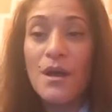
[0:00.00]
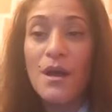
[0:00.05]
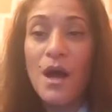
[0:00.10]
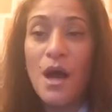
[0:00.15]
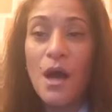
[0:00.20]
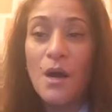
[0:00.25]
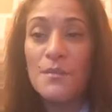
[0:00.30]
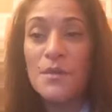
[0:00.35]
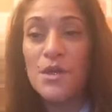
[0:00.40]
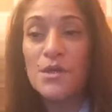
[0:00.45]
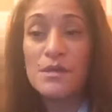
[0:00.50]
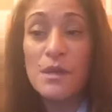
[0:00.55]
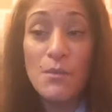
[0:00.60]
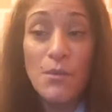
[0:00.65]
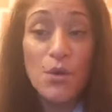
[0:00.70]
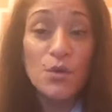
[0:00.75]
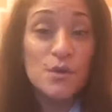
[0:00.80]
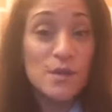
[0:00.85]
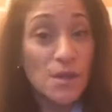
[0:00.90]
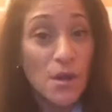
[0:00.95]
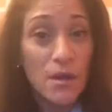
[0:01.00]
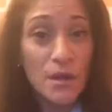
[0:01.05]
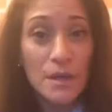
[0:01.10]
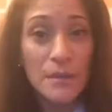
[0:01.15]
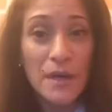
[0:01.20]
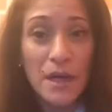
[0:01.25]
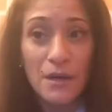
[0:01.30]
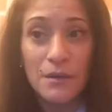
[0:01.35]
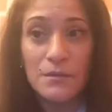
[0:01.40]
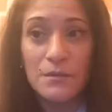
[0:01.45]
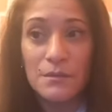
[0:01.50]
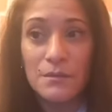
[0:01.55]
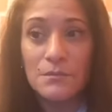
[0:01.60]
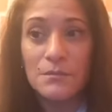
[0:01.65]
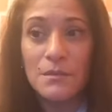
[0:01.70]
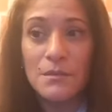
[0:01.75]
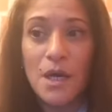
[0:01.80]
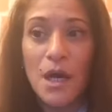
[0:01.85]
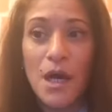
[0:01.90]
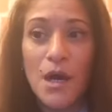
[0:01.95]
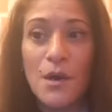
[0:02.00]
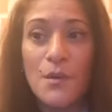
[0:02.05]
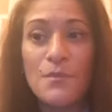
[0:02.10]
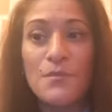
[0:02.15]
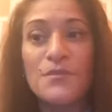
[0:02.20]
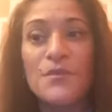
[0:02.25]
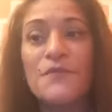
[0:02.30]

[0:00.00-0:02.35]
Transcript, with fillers: um, because I'm always talking about um,